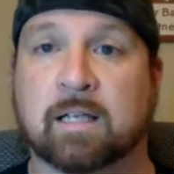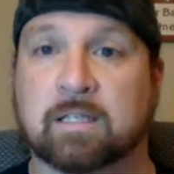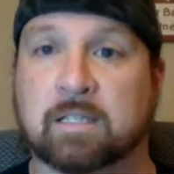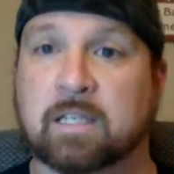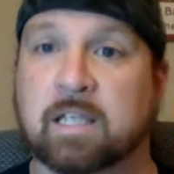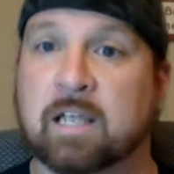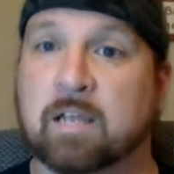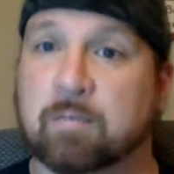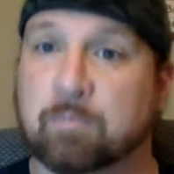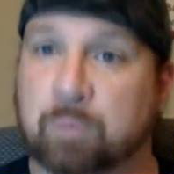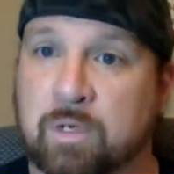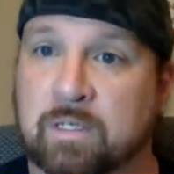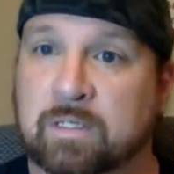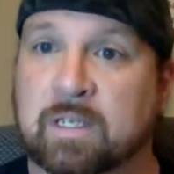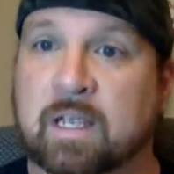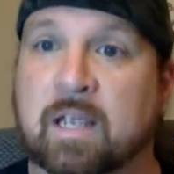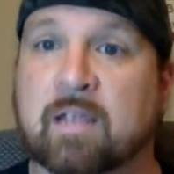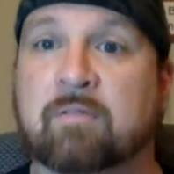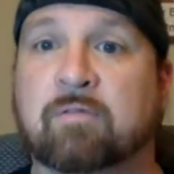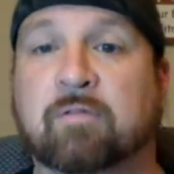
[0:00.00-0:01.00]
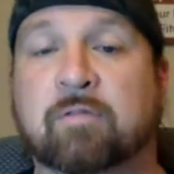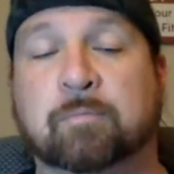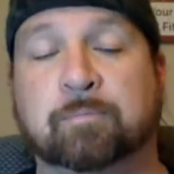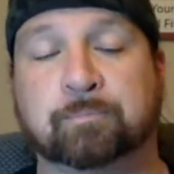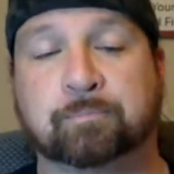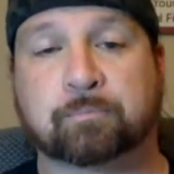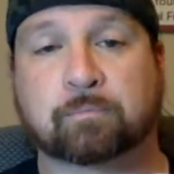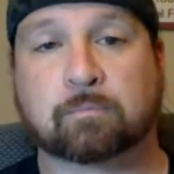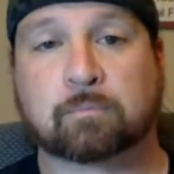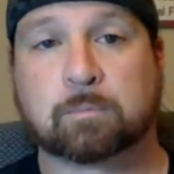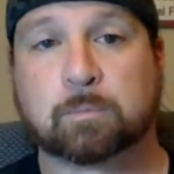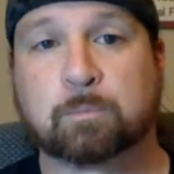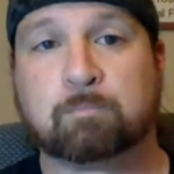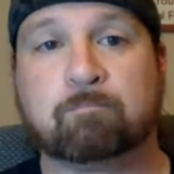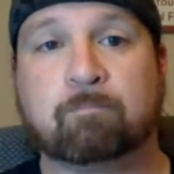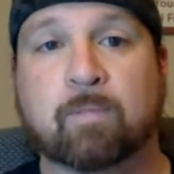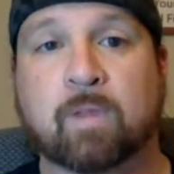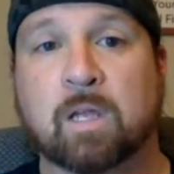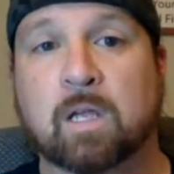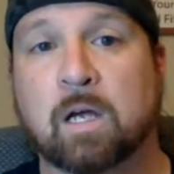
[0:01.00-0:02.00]
to again be safe
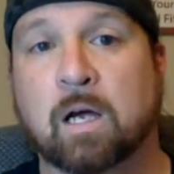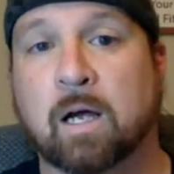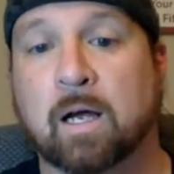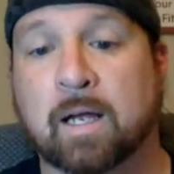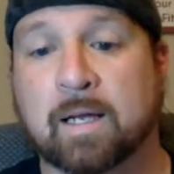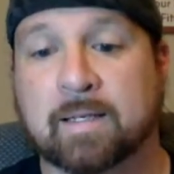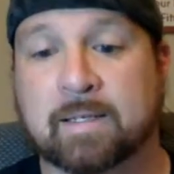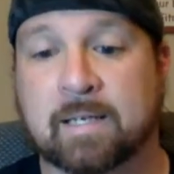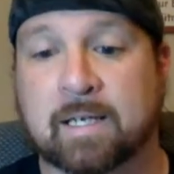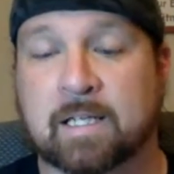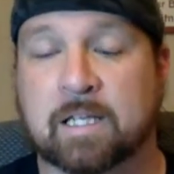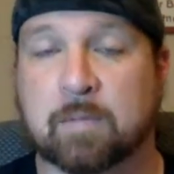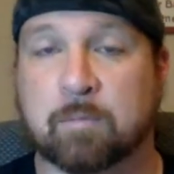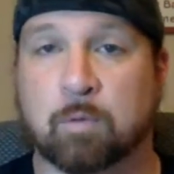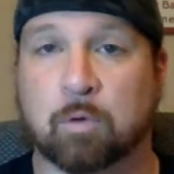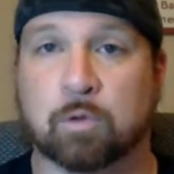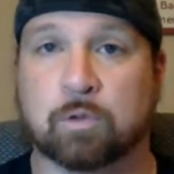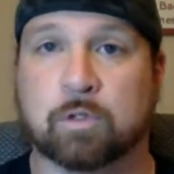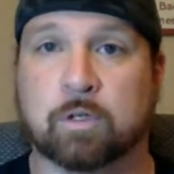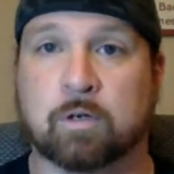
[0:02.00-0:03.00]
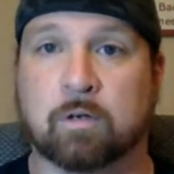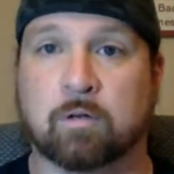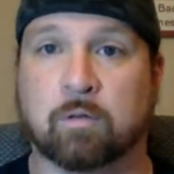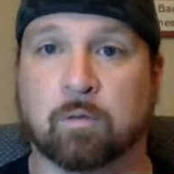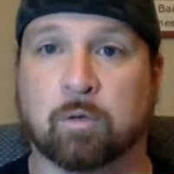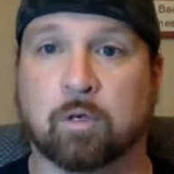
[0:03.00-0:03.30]
and to get the most out of the